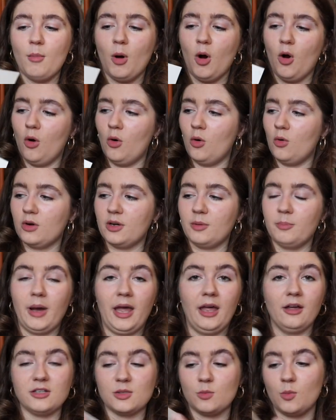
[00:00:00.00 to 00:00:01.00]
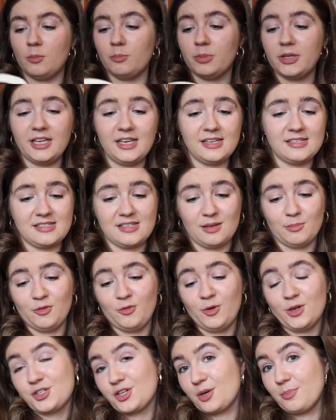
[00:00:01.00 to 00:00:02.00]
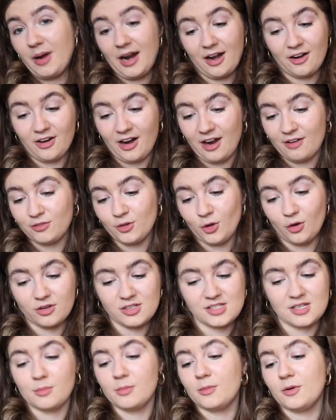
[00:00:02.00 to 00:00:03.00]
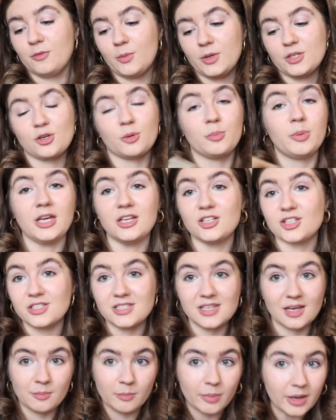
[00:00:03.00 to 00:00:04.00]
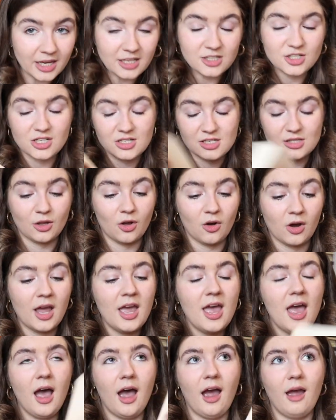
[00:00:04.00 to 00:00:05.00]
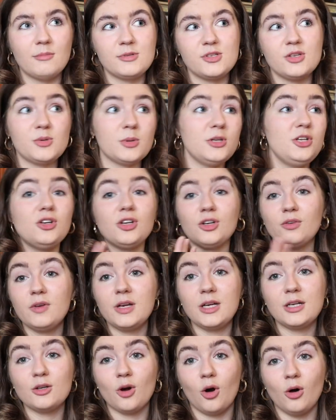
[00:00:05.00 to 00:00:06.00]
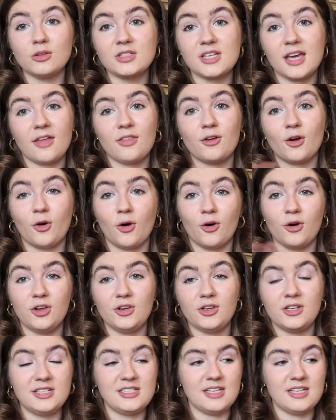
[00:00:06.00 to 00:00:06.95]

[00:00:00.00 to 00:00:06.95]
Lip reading: all compiled in one place, some of which are paragraph long, some of which are pages and pages long. So it's one you can read all together or you can